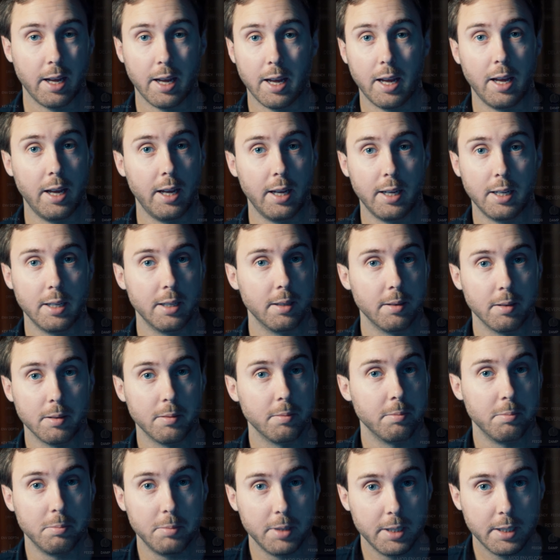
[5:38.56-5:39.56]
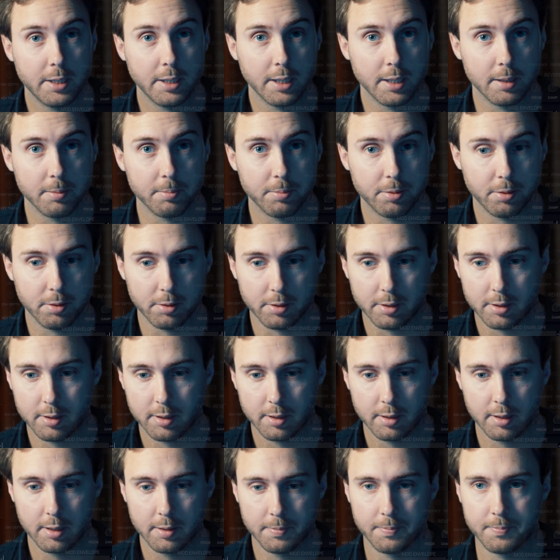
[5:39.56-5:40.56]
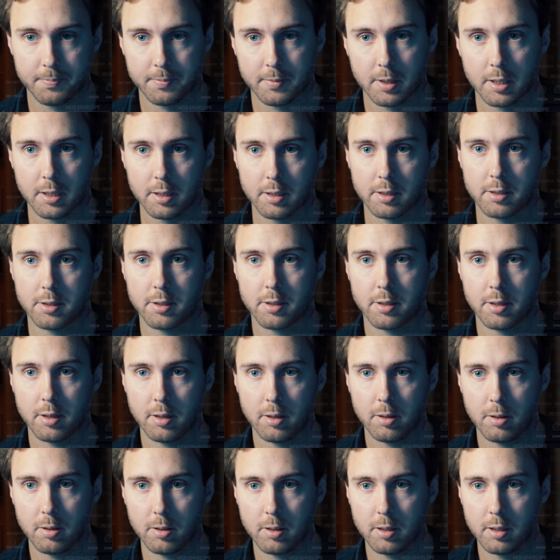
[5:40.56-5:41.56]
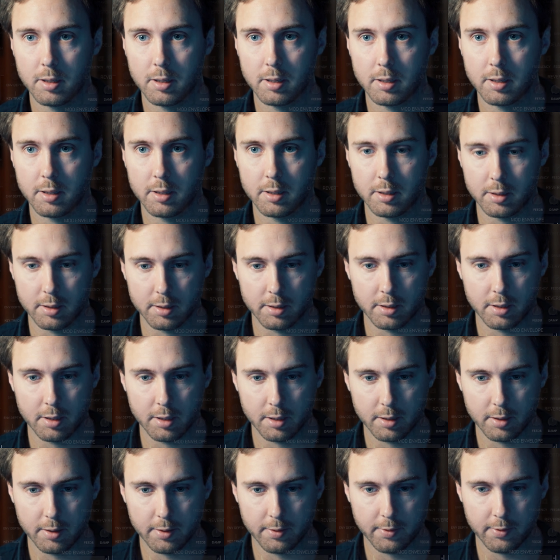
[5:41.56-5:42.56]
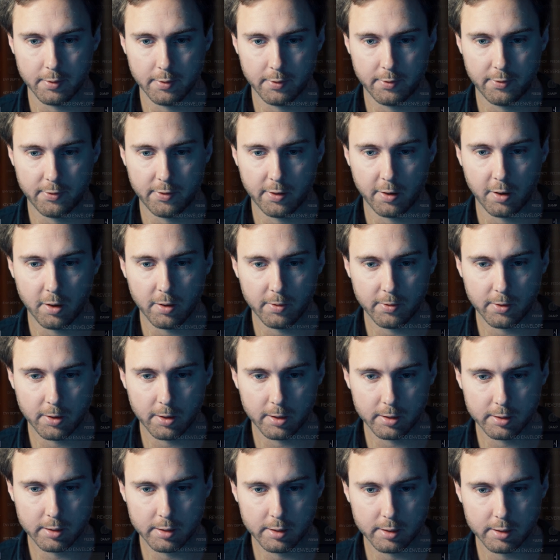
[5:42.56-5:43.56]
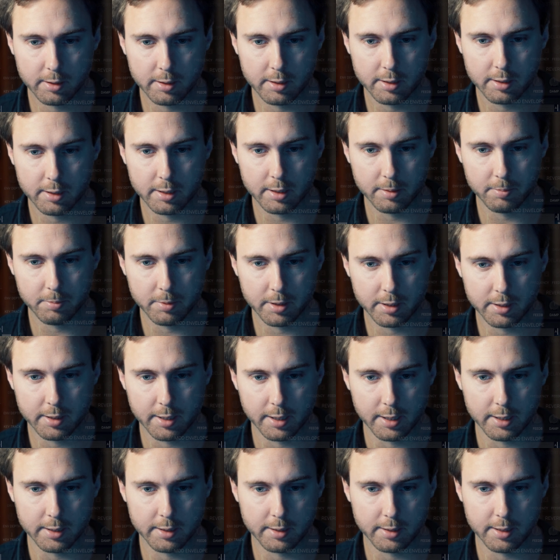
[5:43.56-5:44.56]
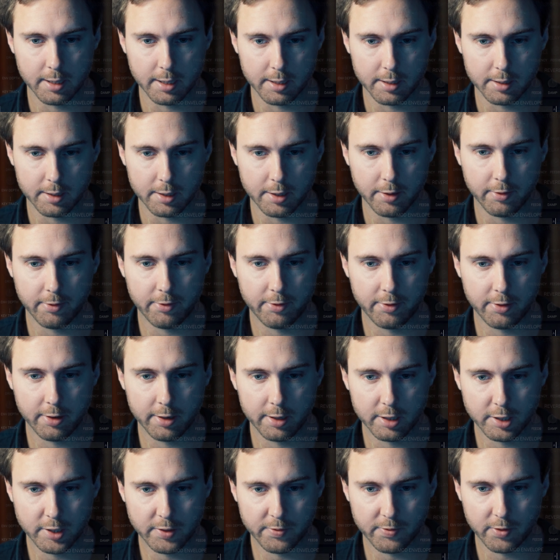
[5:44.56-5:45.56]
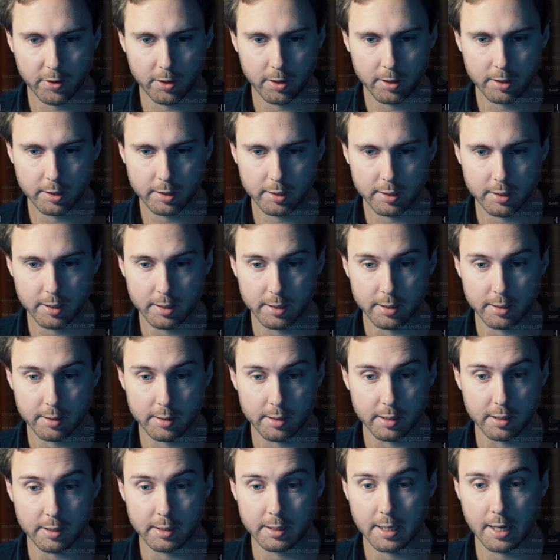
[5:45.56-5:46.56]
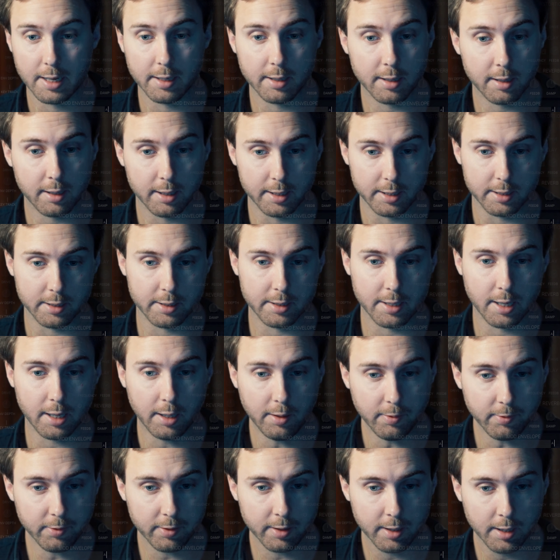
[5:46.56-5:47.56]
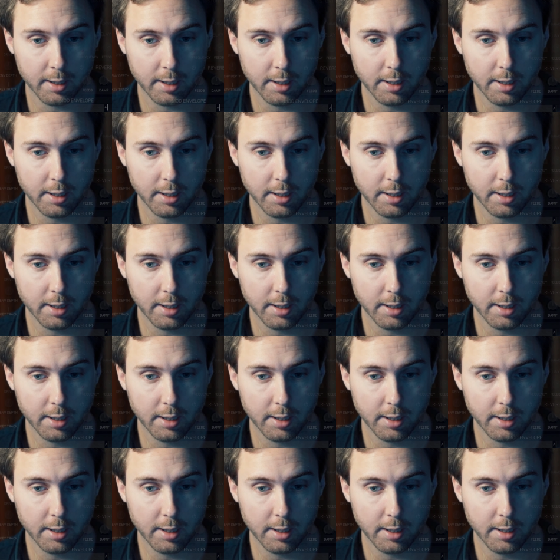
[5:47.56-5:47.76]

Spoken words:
a MIDI input. So the 4 voices simply says that the first voice is the channel itself.